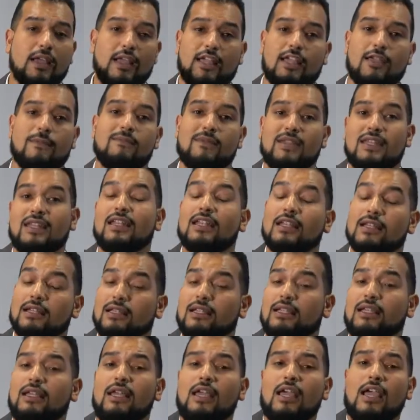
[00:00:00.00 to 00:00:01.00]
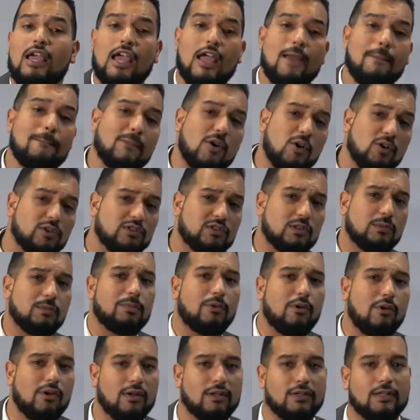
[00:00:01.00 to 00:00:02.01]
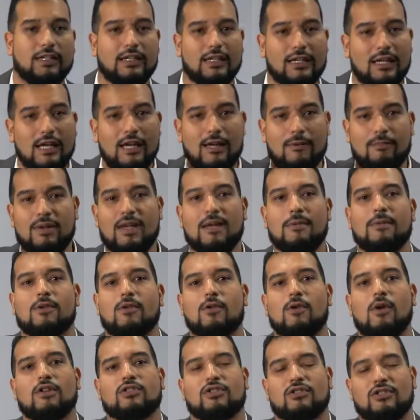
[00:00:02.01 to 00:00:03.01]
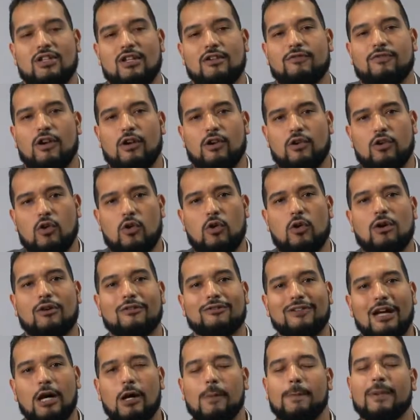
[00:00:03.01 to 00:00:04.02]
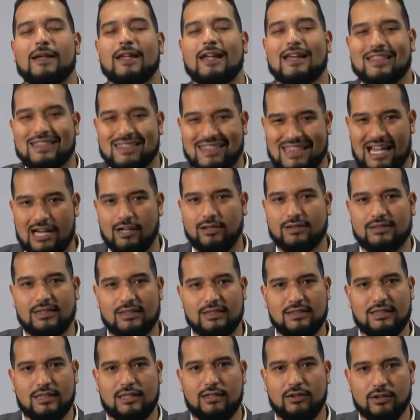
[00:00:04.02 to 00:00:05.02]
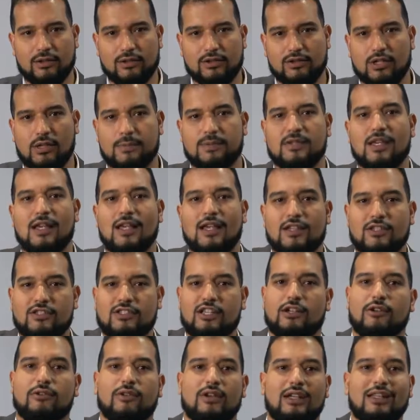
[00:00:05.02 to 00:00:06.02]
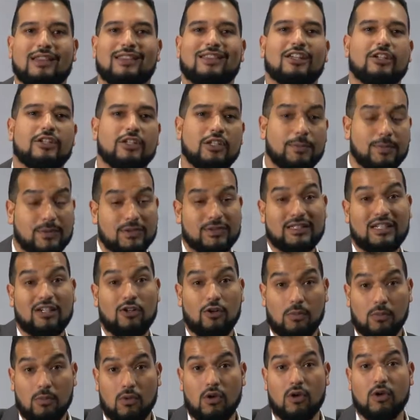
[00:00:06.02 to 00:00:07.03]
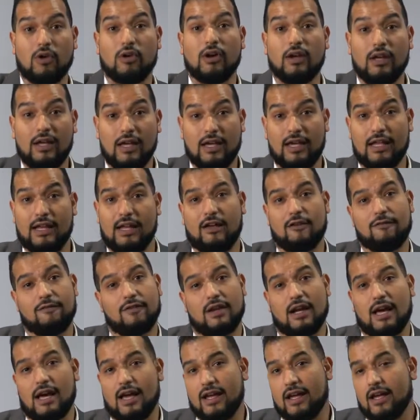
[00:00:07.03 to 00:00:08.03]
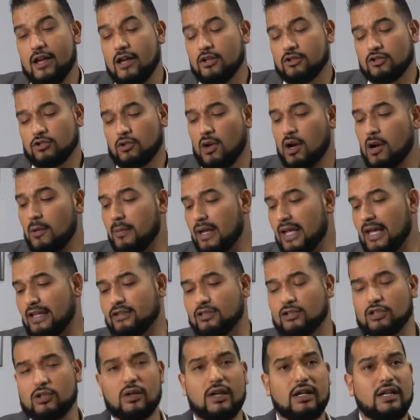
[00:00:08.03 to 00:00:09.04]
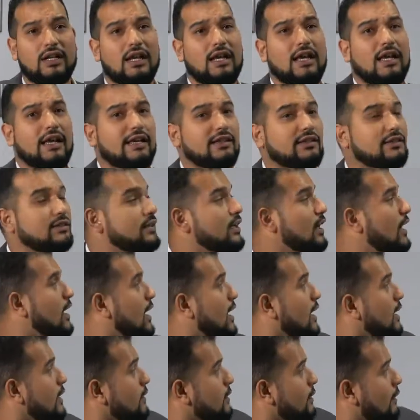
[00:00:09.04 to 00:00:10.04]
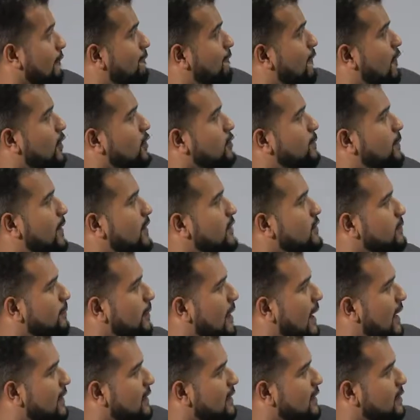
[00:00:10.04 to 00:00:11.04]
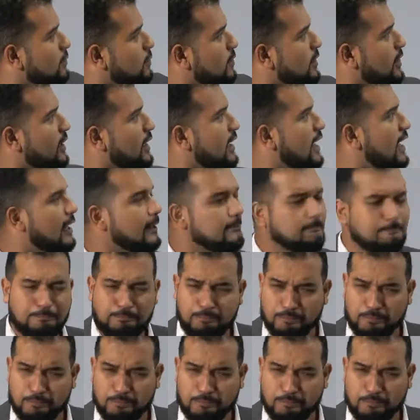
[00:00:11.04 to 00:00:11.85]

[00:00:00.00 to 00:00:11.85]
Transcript: immediately, and most importantly, be able to achieve our goal of helping 1,000 dealerships generate 30% or more in F&I. So when we get to it, the first best practice we're gonna